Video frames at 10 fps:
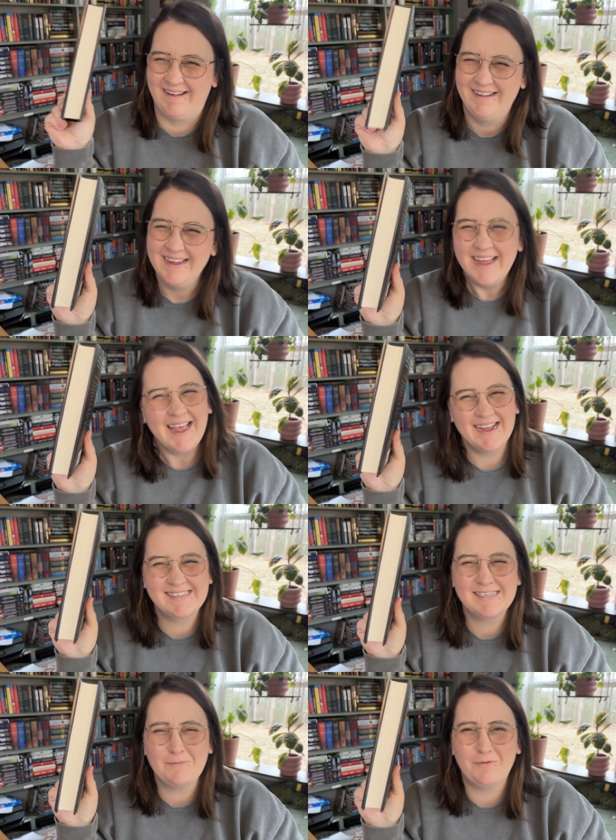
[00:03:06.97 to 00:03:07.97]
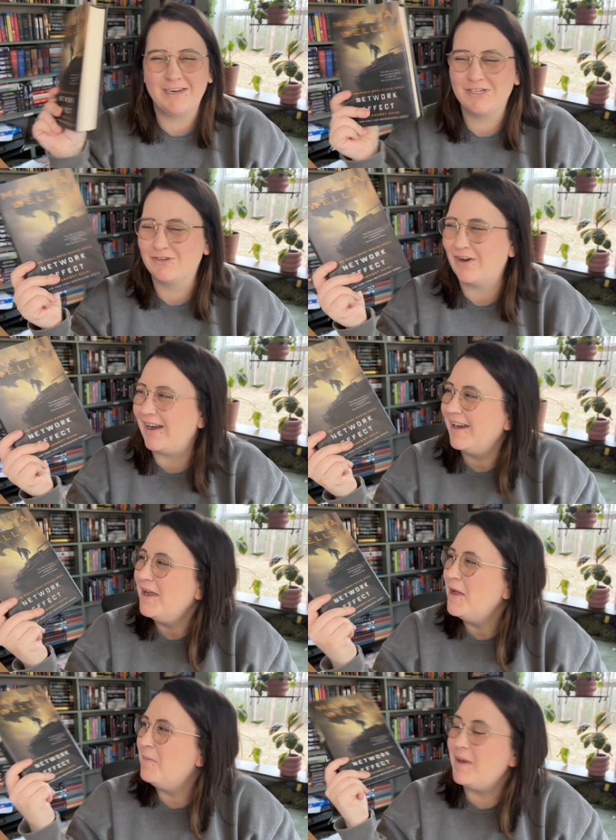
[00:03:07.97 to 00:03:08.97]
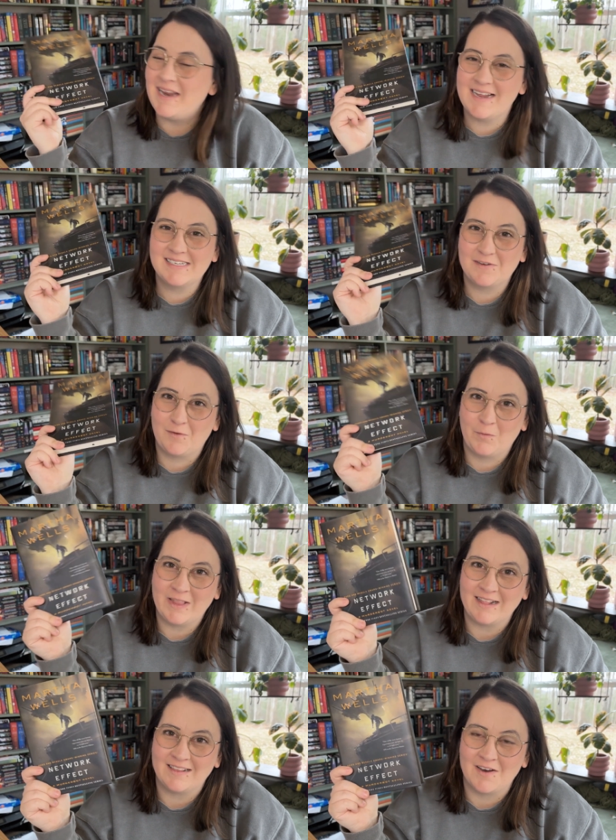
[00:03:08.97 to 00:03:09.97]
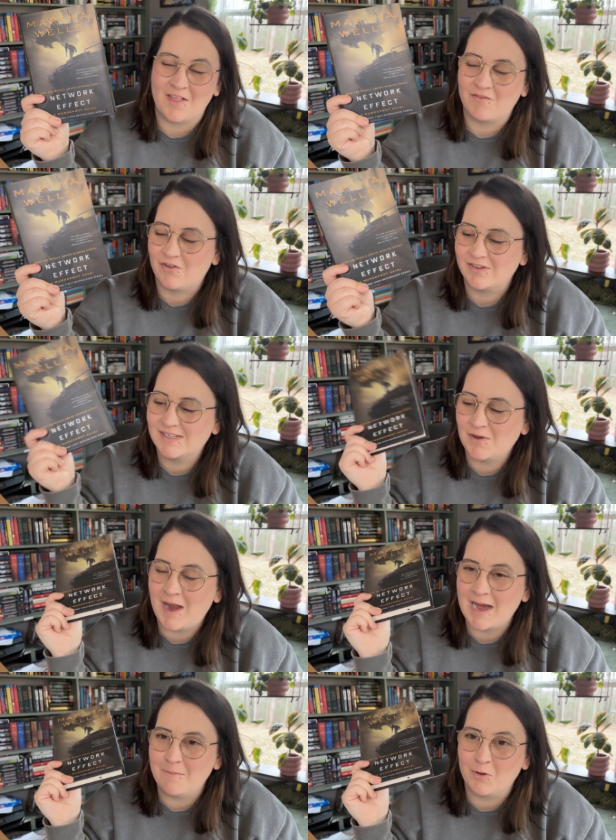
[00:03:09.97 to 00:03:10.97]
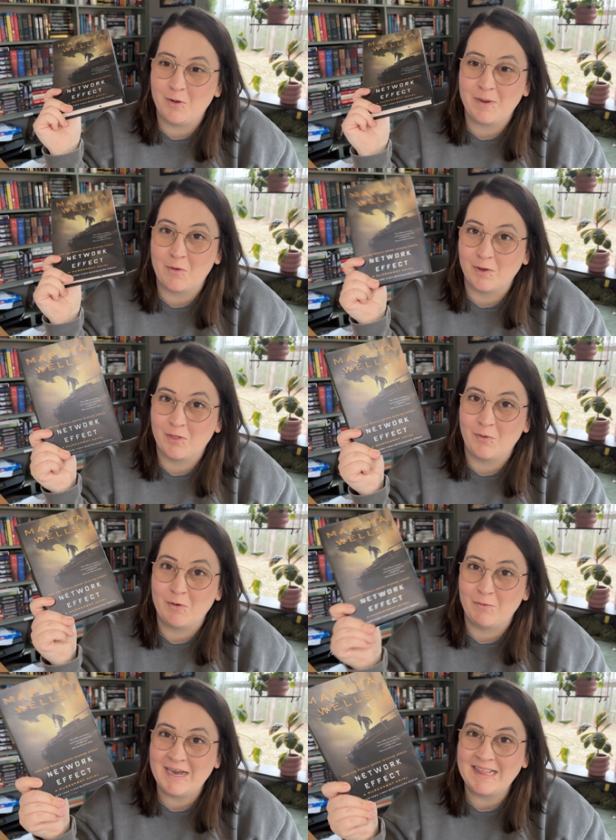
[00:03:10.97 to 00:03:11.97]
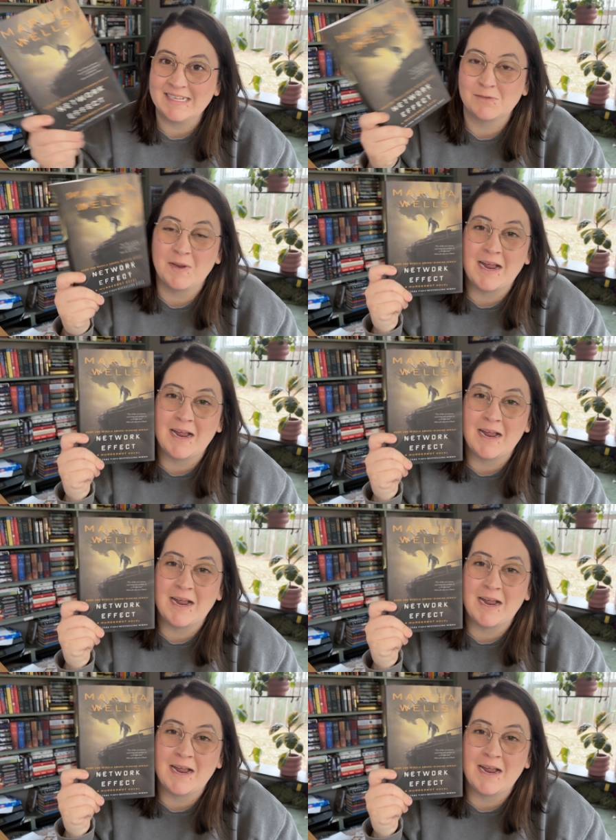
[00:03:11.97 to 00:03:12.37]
It's still pretty short, but it is a full-length novel, so I am going to be going through and reading this one.